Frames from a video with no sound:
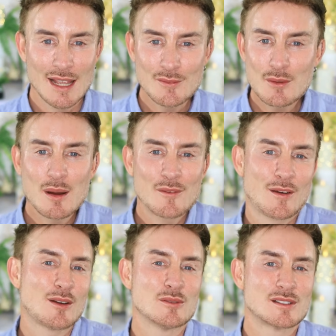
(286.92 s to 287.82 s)
Even my
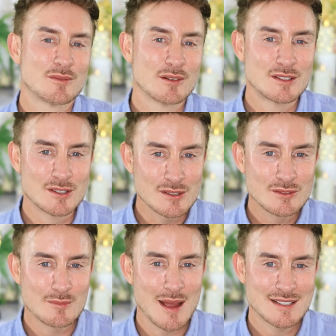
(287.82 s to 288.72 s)
freckles have reduced
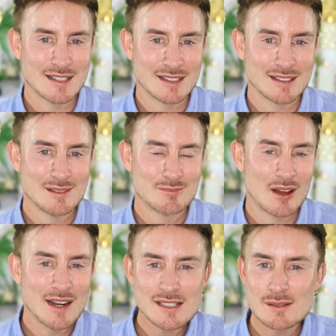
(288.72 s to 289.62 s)
dramatically.
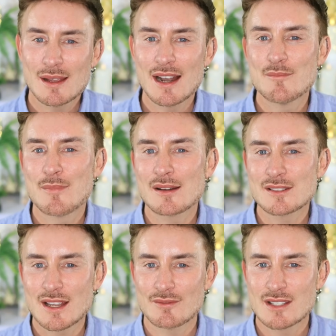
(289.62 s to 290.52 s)
I'd estimate about
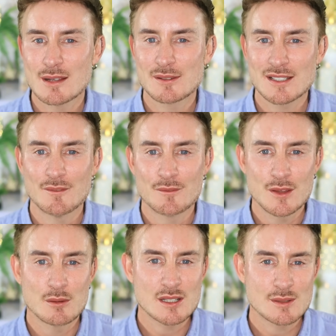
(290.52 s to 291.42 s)
70%
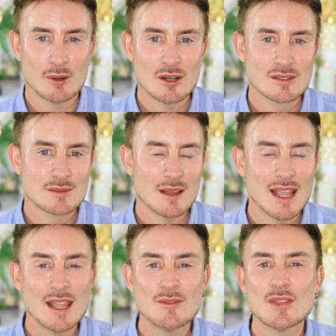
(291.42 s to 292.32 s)
fewer spots,
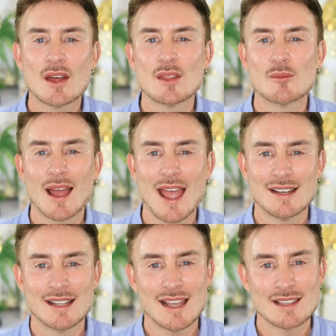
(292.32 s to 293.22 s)
even though that we're
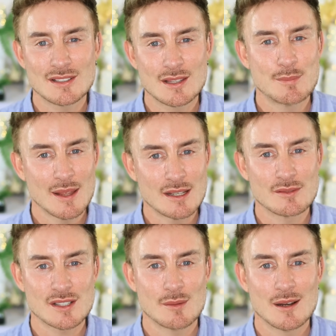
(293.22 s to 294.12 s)
heading into the peak
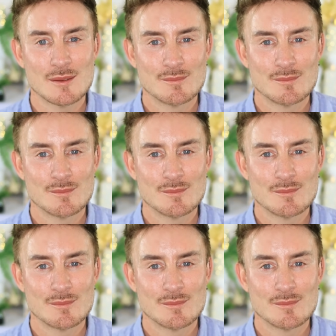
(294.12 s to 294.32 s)
of summer.